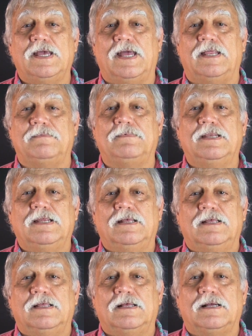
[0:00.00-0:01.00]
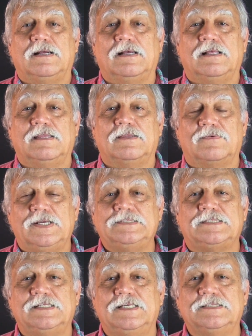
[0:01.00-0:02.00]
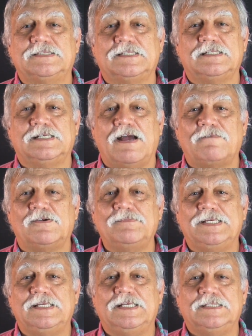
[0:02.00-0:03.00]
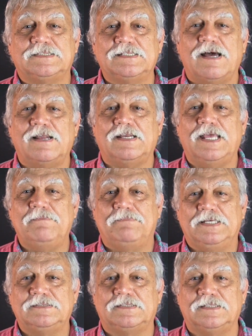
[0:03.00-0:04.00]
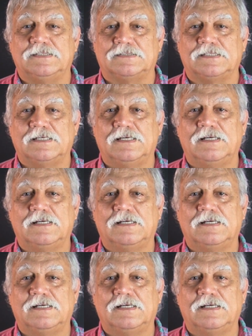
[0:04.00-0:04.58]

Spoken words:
And the reason is government is not a business.